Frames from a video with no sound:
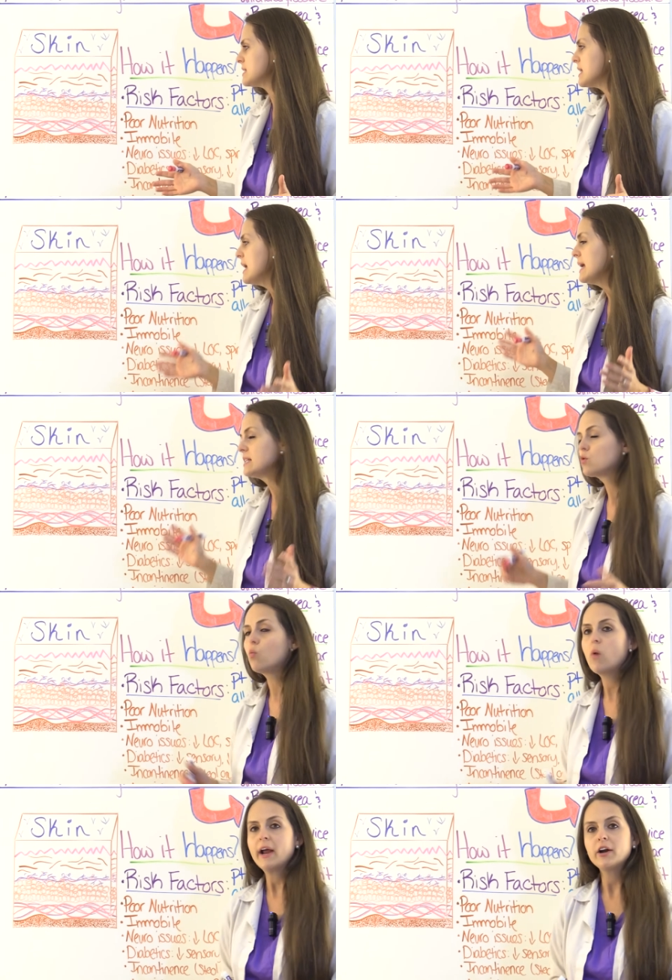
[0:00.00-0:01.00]
is, it's
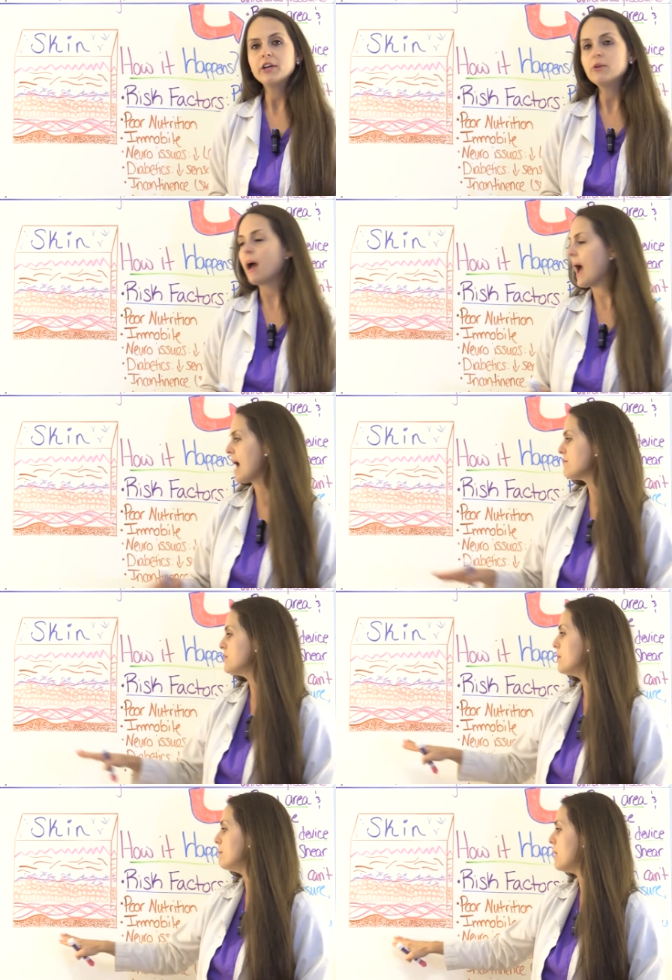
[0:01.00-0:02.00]
where you
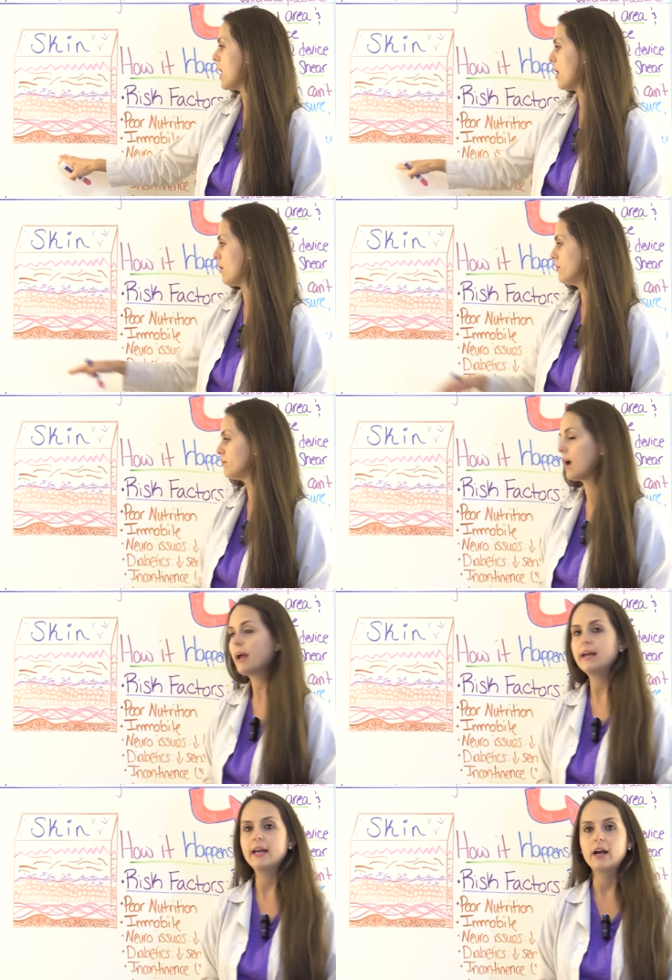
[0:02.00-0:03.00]
have the bone
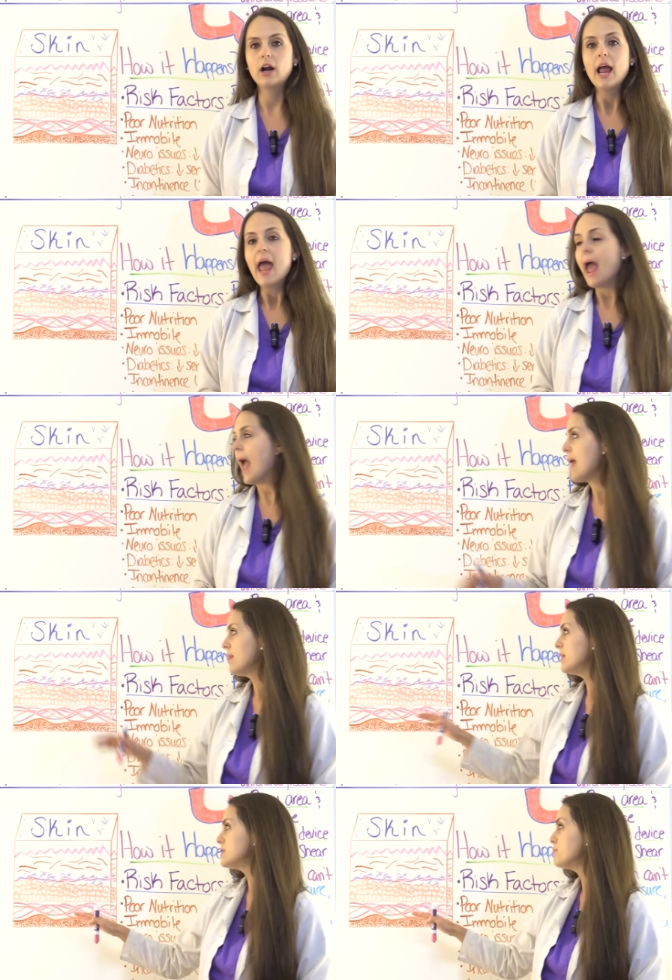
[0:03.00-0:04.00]
right here
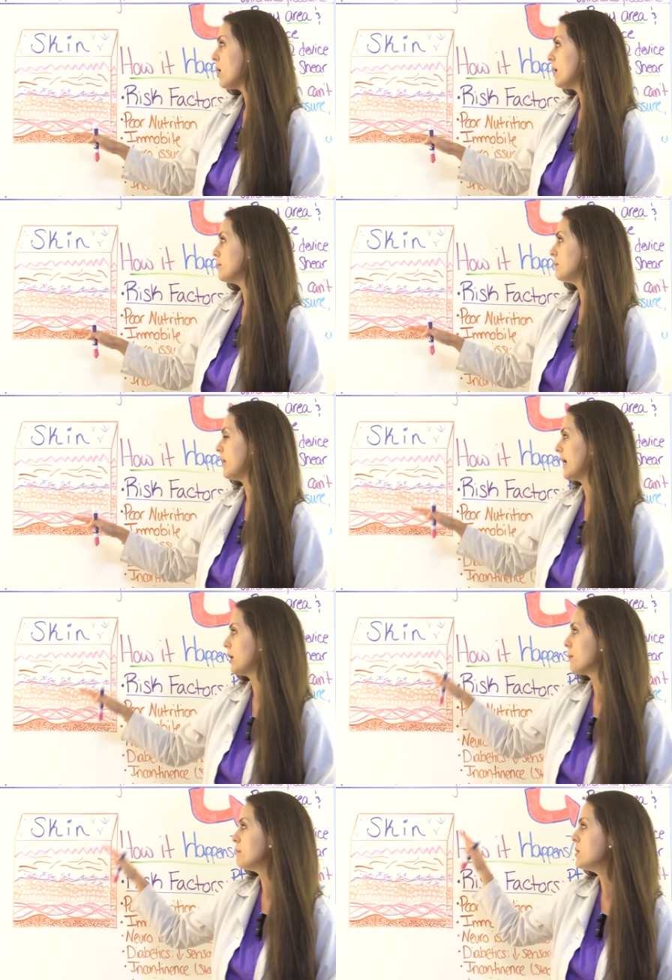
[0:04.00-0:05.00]
the bottom
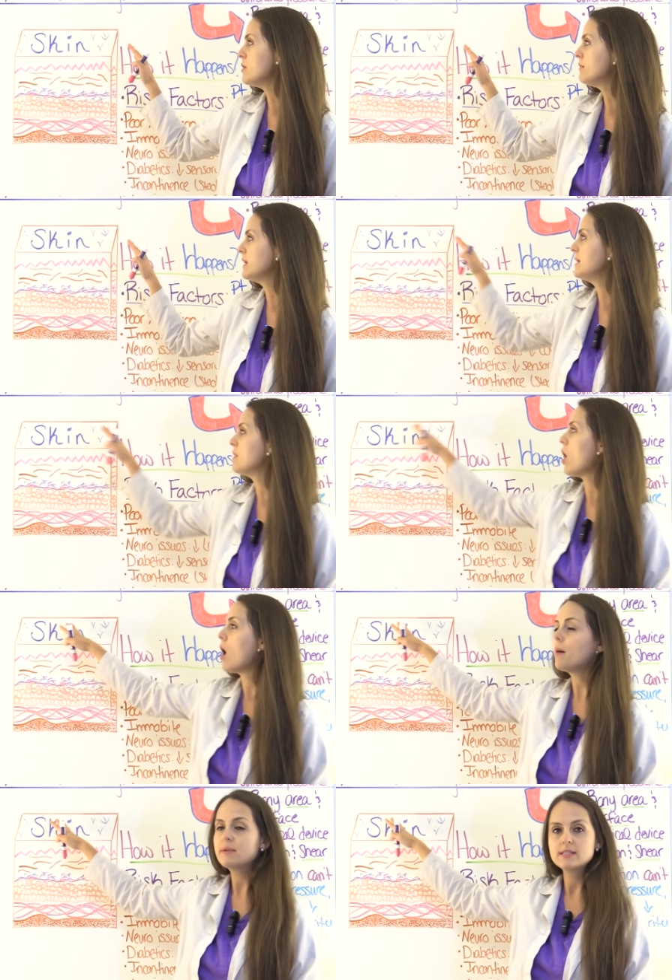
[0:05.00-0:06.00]
layer moving in the
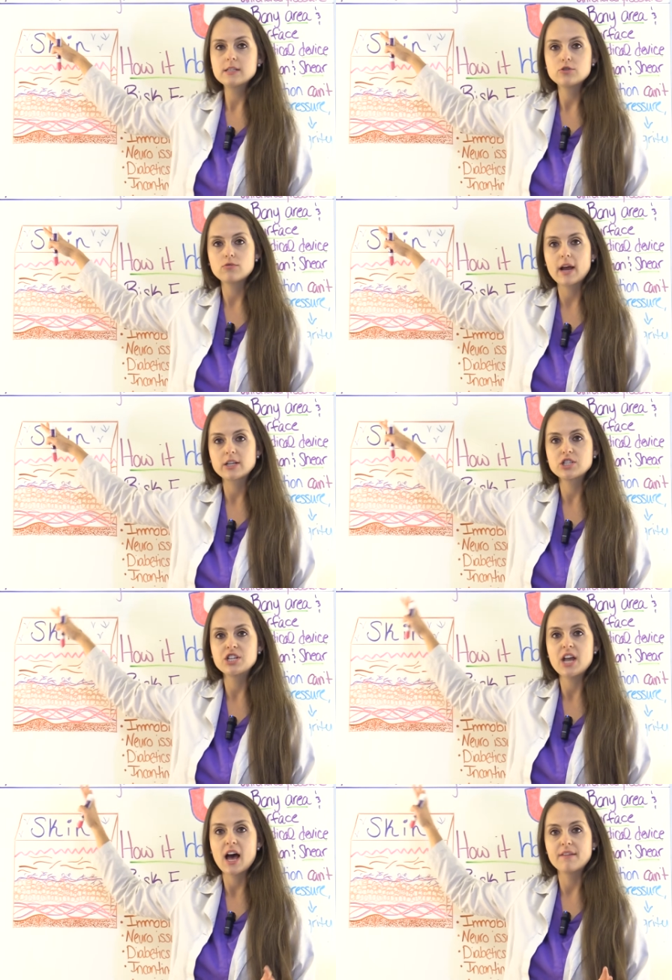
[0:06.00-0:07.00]
opposite
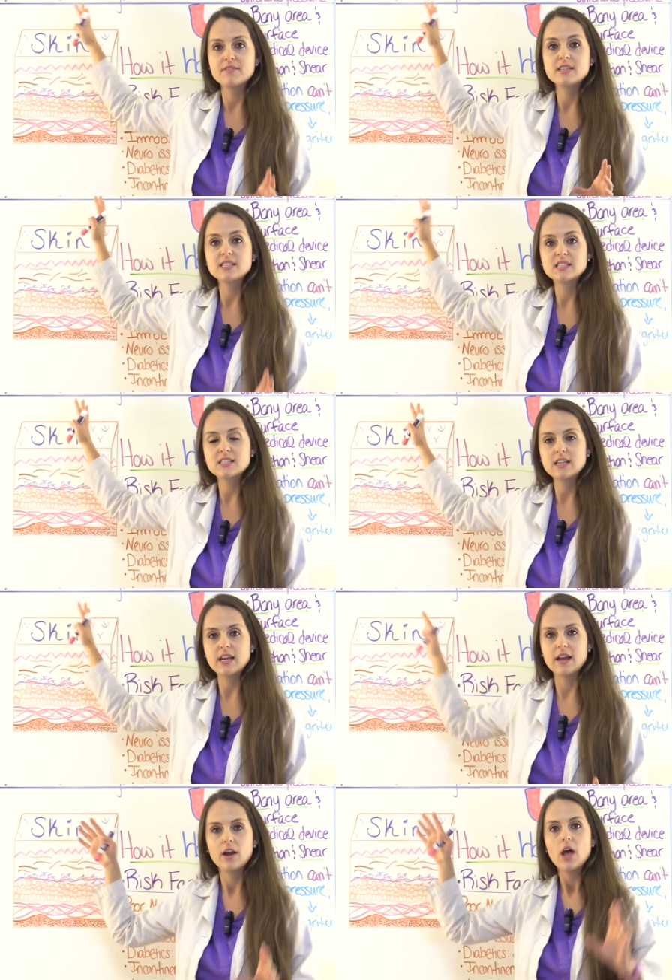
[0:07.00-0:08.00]
direction of the
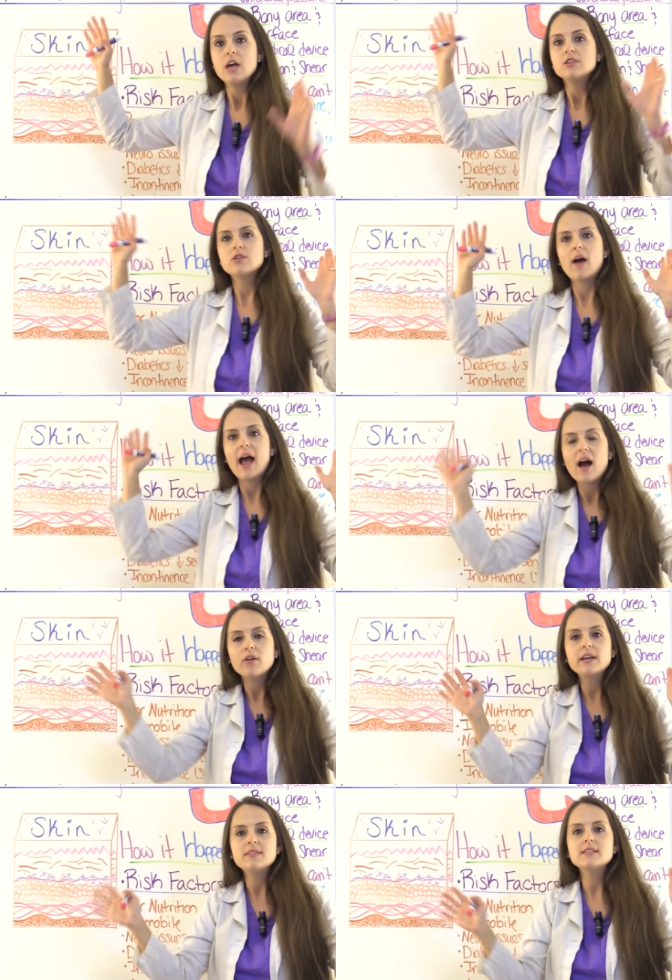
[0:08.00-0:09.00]
skin. So
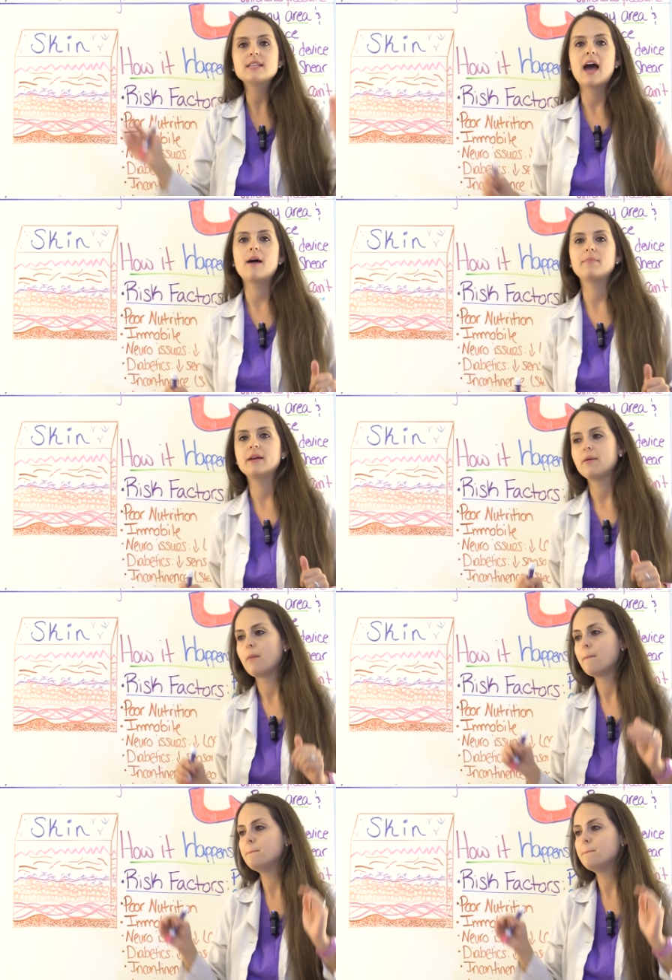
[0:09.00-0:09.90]
how can this happen?